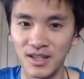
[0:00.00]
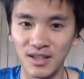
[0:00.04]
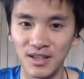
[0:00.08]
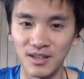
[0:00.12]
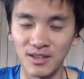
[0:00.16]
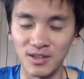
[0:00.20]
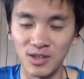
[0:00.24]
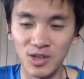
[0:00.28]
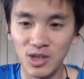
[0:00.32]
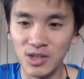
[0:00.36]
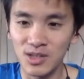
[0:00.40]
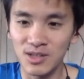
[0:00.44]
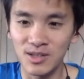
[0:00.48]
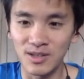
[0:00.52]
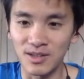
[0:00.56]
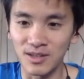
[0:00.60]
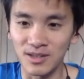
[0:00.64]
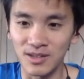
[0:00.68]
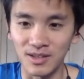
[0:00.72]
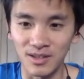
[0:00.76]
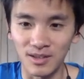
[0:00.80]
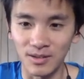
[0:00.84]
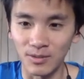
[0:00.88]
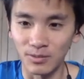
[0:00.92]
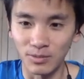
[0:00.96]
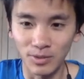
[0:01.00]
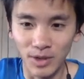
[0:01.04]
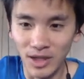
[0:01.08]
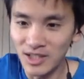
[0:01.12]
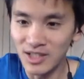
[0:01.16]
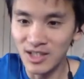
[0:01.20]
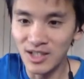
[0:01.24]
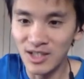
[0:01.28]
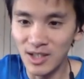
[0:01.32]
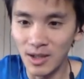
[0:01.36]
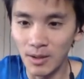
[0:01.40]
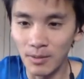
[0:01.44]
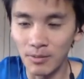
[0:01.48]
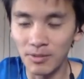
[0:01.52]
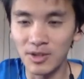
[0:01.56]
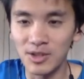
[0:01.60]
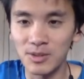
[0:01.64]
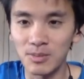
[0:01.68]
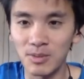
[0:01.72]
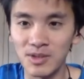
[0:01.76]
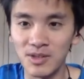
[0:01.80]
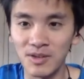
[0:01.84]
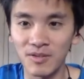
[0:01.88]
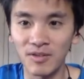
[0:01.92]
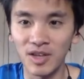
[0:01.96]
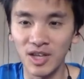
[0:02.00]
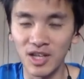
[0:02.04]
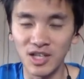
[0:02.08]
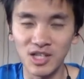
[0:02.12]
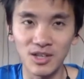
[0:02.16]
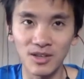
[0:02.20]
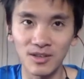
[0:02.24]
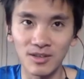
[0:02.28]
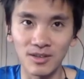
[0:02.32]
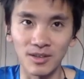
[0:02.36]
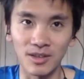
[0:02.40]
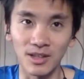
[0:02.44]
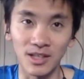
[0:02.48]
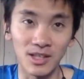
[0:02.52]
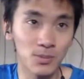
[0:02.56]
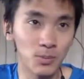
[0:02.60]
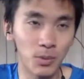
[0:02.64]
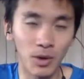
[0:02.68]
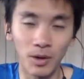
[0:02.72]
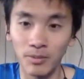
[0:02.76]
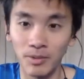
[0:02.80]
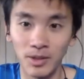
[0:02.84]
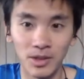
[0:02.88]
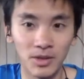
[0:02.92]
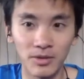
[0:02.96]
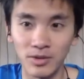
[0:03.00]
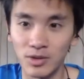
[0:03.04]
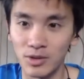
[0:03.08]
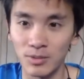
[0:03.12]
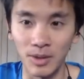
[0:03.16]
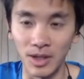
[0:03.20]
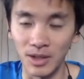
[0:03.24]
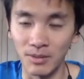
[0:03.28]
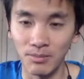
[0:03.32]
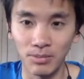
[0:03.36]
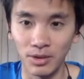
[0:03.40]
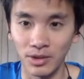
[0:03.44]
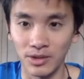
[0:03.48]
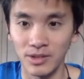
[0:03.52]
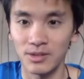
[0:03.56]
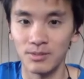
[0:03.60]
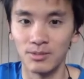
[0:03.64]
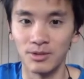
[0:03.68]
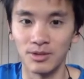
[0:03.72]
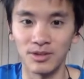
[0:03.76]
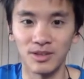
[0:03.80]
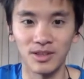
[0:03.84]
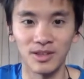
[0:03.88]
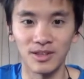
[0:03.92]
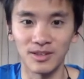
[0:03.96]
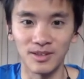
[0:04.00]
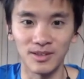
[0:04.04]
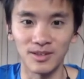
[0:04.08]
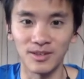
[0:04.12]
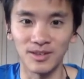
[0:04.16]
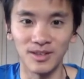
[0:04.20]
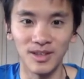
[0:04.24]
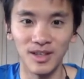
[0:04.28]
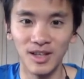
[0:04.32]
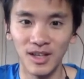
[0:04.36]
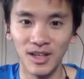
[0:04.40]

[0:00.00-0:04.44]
uh, just writing down the specification is probably going to be impossible like the,